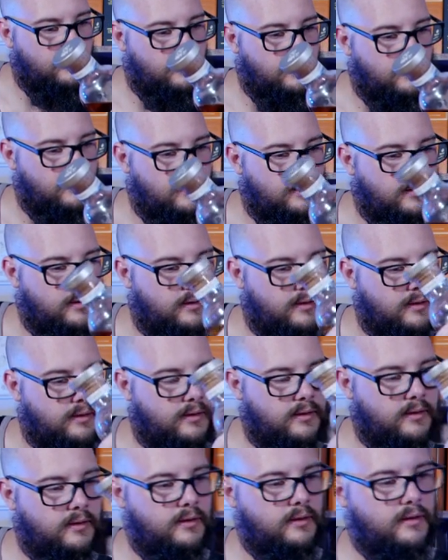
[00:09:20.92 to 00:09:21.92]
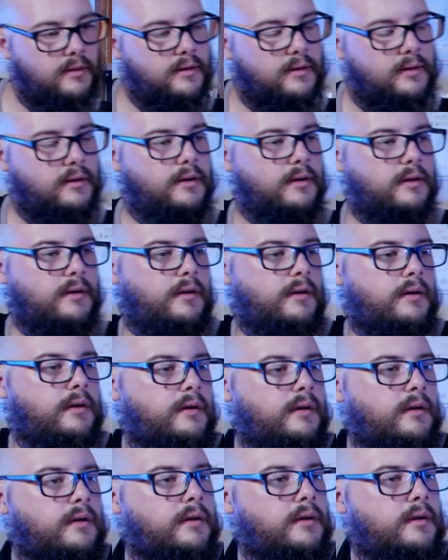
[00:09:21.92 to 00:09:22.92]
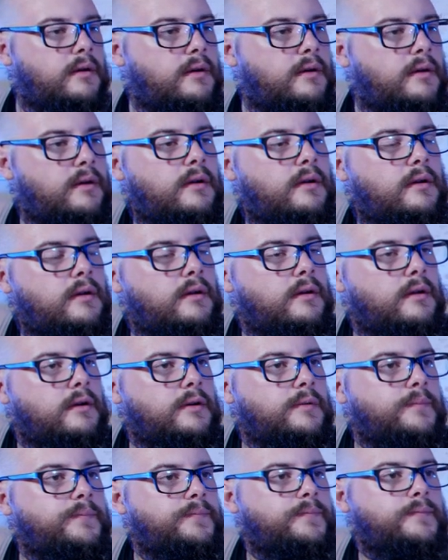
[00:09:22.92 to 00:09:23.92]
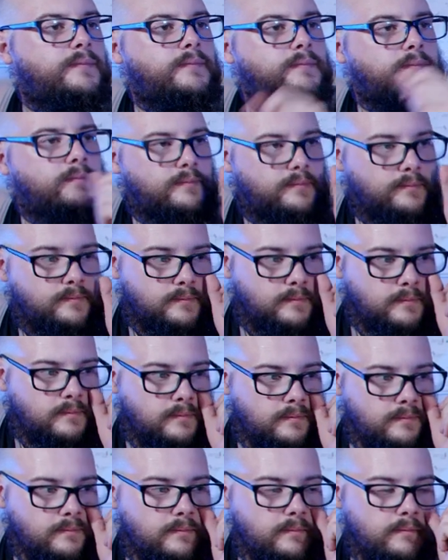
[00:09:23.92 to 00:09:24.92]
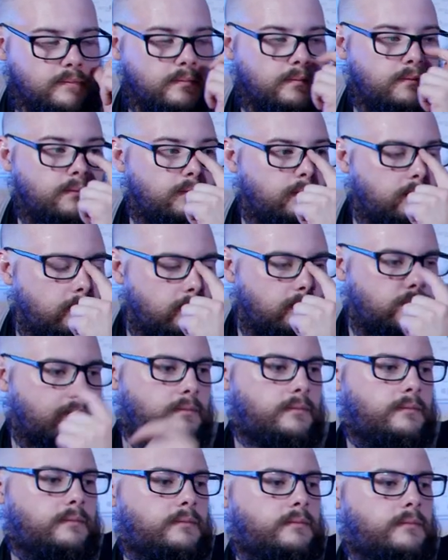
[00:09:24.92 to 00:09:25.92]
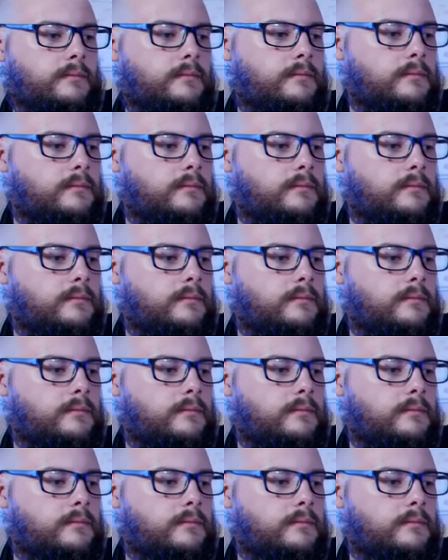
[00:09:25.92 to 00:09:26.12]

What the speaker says: The person shown says nothing.